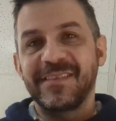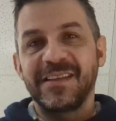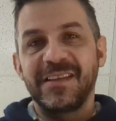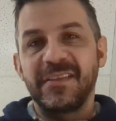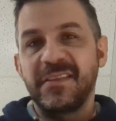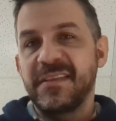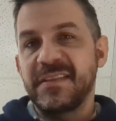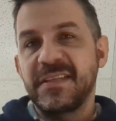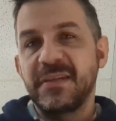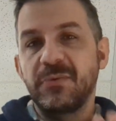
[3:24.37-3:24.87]

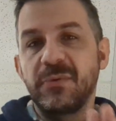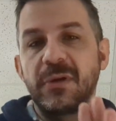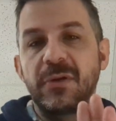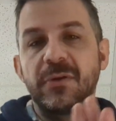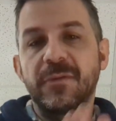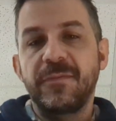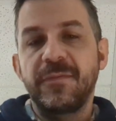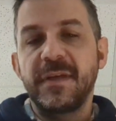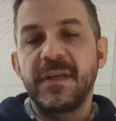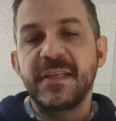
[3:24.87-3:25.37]
the sequel
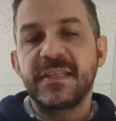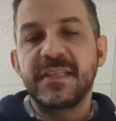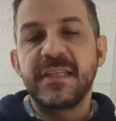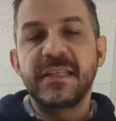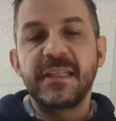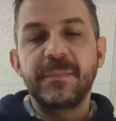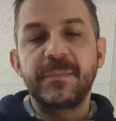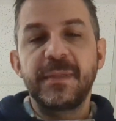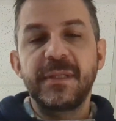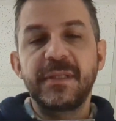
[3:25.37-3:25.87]
of
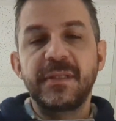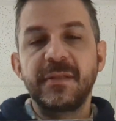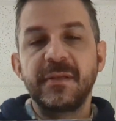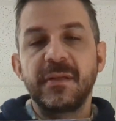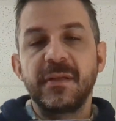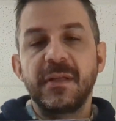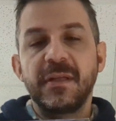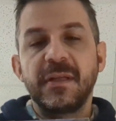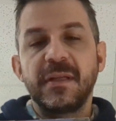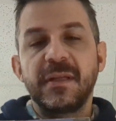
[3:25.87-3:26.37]
Centipede.
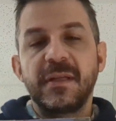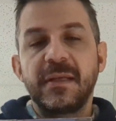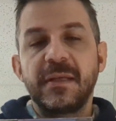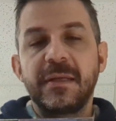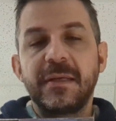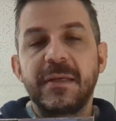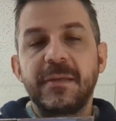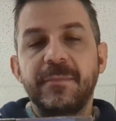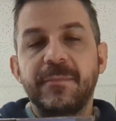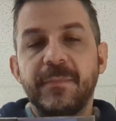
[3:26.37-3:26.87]

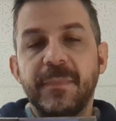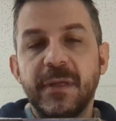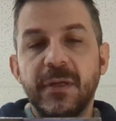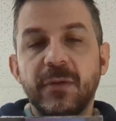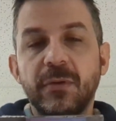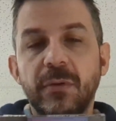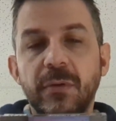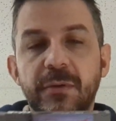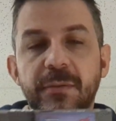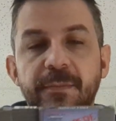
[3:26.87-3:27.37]
A
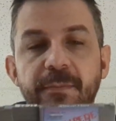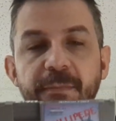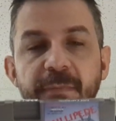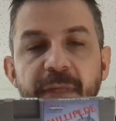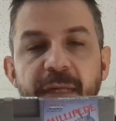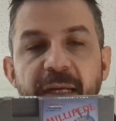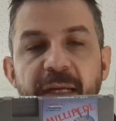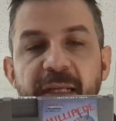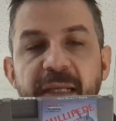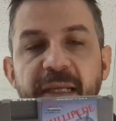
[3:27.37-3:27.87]
good
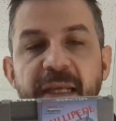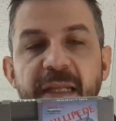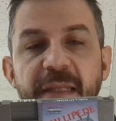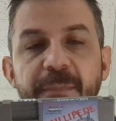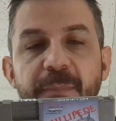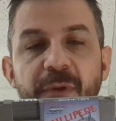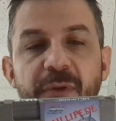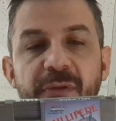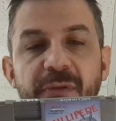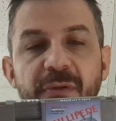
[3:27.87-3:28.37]
arcade
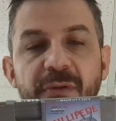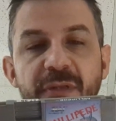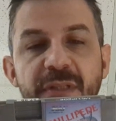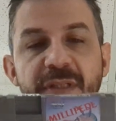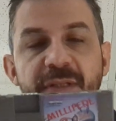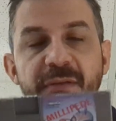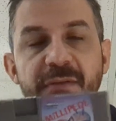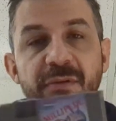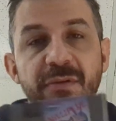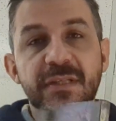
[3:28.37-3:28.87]
port.
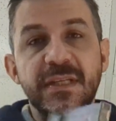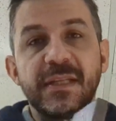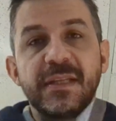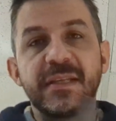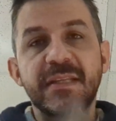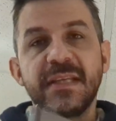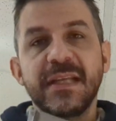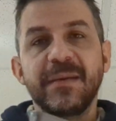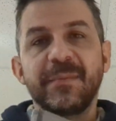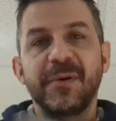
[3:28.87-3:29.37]
What's
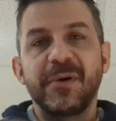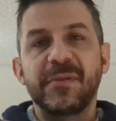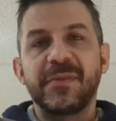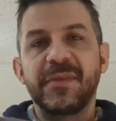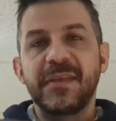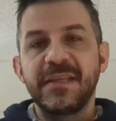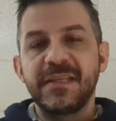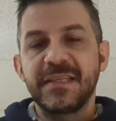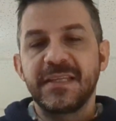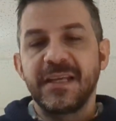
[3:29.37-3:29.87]
interesting about
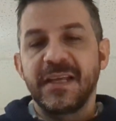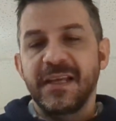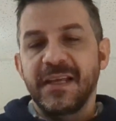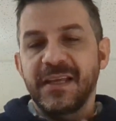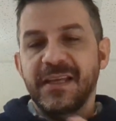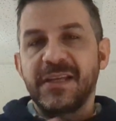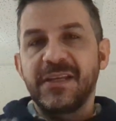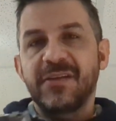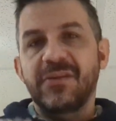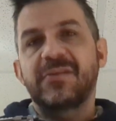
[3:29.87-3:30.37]
this?
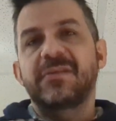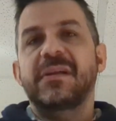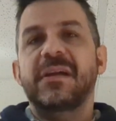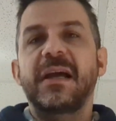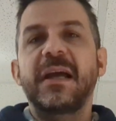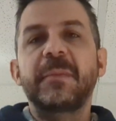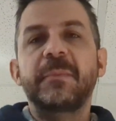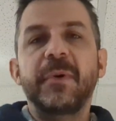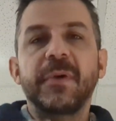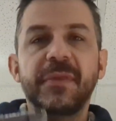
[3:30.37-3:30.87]

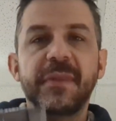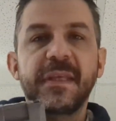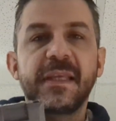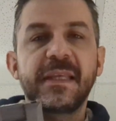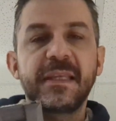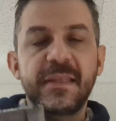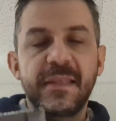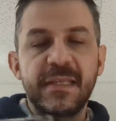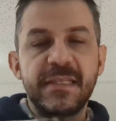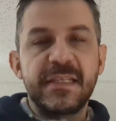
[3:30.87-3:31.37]
I bought
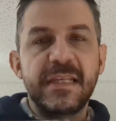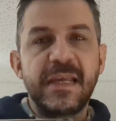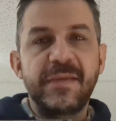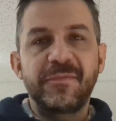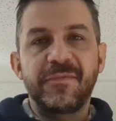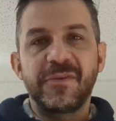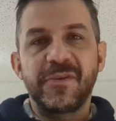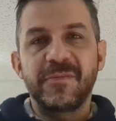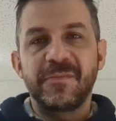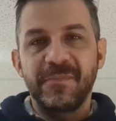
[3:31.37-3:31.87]
this game
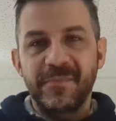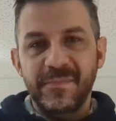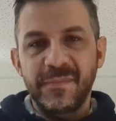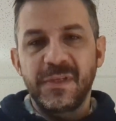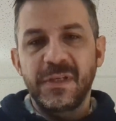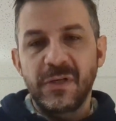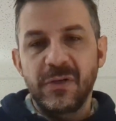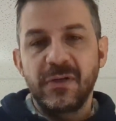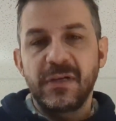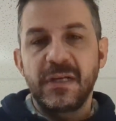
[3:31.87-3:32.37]
from
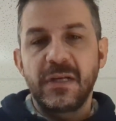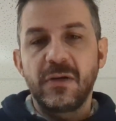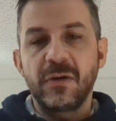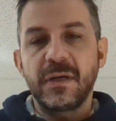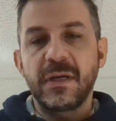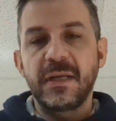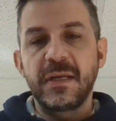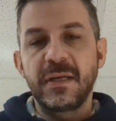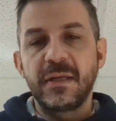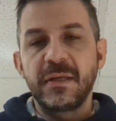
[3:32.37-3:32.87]
a
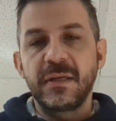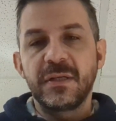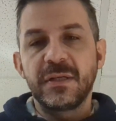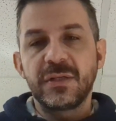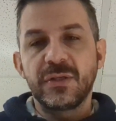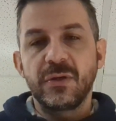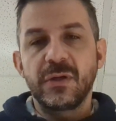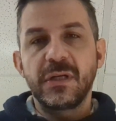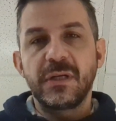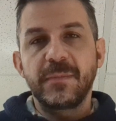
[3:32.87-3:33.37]
local
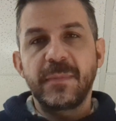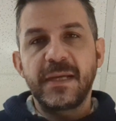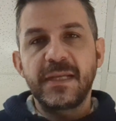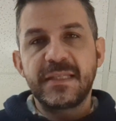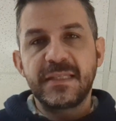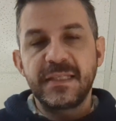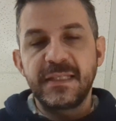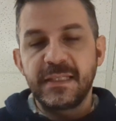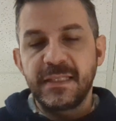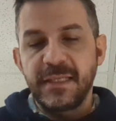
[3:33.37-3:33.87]
store in my
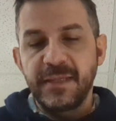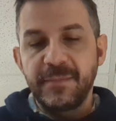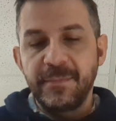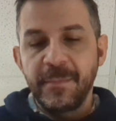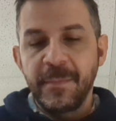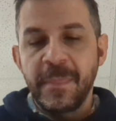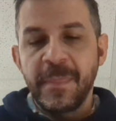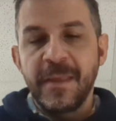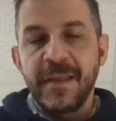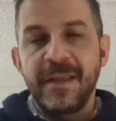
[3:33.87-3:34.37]
city,
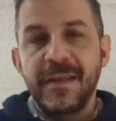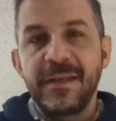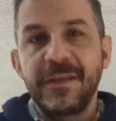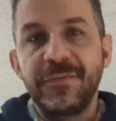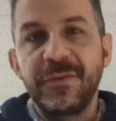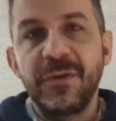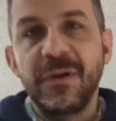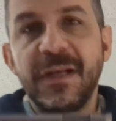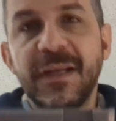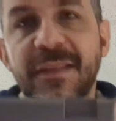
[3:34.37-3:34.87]
and if you look